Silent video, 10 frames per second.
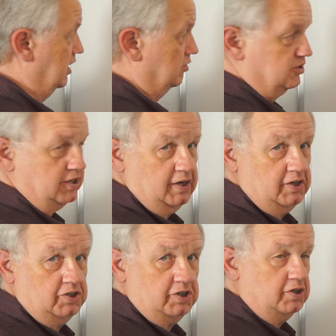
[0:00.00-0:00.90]

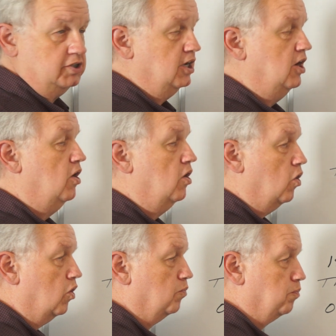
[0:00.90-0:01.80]
outstanding shares
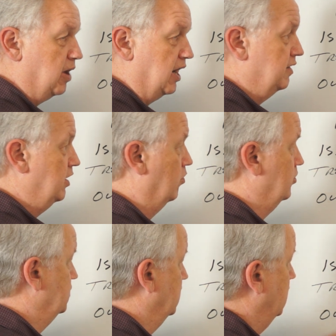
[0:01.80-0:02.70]
by the owners.